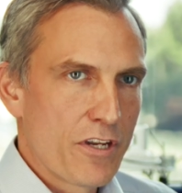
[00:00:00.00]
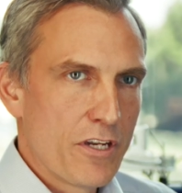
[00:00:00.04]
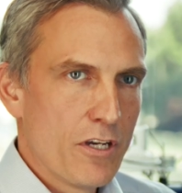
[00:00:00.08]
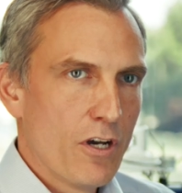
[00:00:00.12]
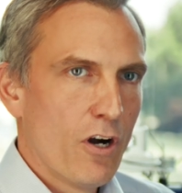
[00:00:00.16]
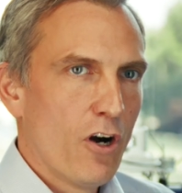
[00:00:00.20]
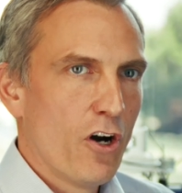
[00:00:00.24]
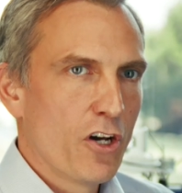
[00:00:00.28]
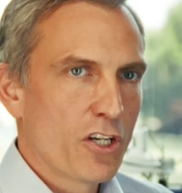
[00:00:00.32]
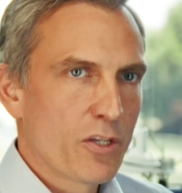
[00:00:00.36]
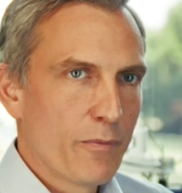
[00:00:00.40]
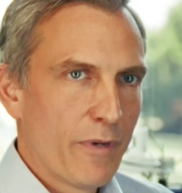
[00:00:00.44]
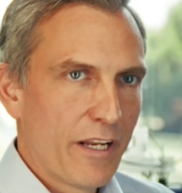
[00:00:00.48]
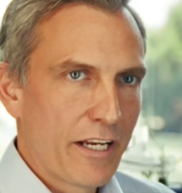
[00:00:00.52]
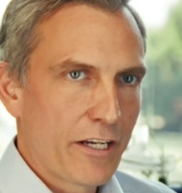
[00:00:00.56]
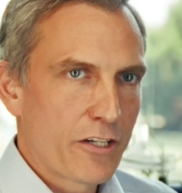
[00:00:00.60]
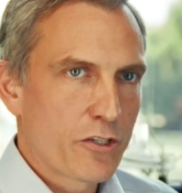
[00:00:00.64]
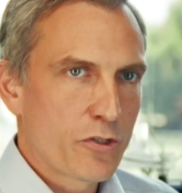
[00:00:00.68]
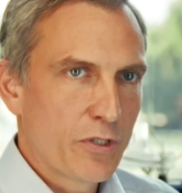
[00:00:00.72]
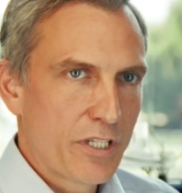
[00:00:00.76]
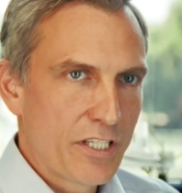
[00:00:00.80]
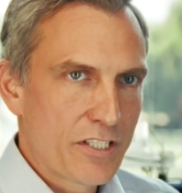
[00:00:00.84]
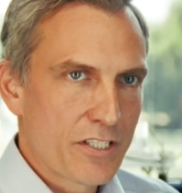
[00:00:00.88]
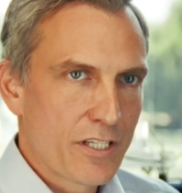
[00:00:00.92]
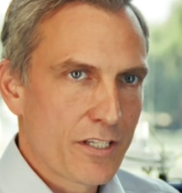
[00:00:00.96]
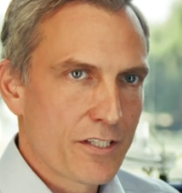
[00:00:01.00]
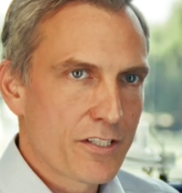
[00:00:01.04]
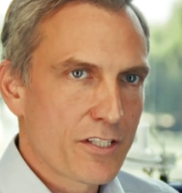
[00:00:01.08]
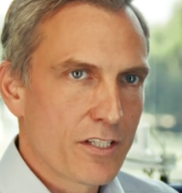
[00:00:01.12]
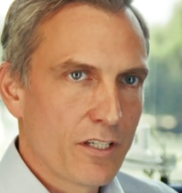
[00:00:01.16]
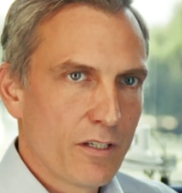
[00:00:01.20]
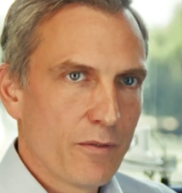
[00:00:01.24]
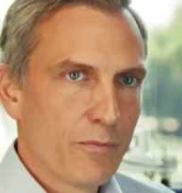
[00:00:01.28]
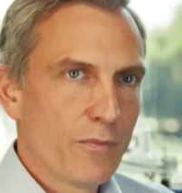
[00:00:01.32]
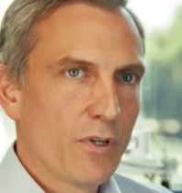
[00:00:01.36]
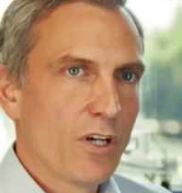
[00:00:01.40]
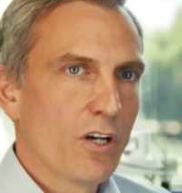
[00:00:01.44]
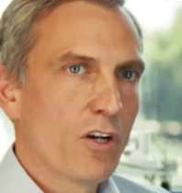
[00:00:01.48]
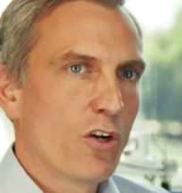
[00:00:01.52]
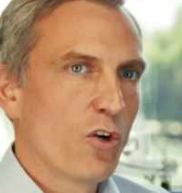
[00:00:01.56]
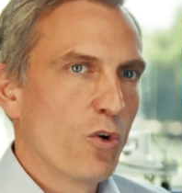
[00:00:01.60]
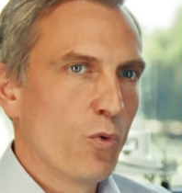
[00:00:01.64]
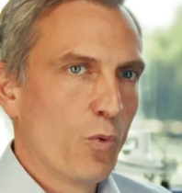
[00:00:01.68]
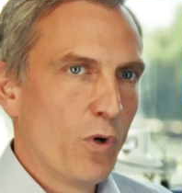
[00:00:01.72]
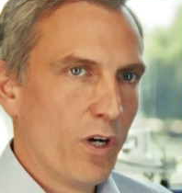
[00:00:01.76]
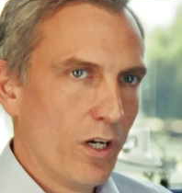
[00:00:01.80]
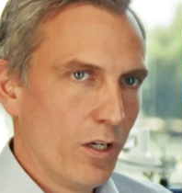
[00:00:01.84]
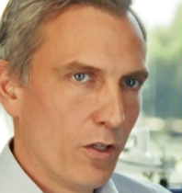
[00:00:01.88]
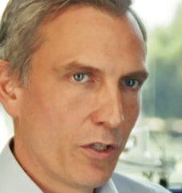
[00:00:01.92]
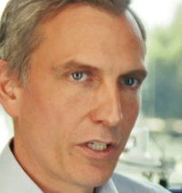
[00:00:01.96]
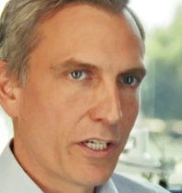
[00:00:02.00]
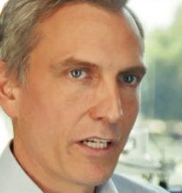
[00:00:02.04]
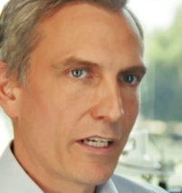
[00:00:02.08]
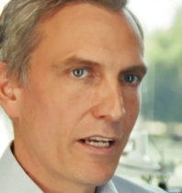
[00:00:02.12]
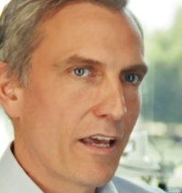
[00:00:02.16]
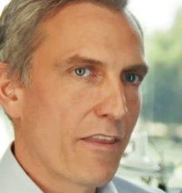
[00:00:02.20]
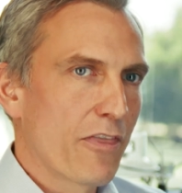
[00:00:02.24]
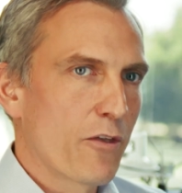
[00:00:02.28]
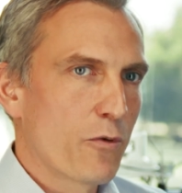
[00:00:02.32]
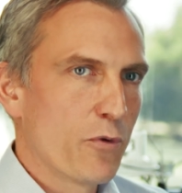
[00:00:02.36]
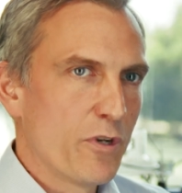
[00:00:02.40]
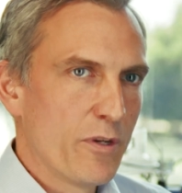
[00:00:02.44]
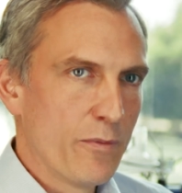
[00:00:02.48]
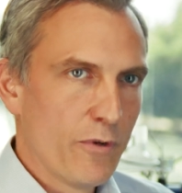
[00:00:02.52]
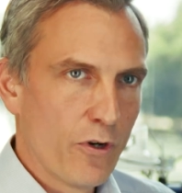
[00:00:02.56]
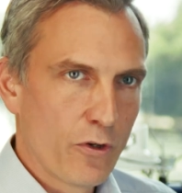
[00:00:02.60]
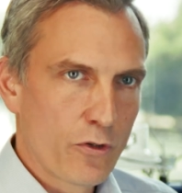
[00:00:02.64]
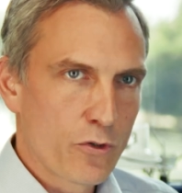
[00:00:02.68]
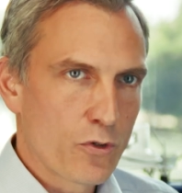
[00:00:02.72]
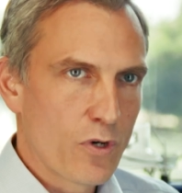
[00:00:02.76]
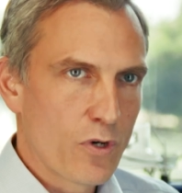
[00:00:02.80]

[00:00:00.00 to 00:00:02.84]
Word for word: the automatic train system, we're looking at the remote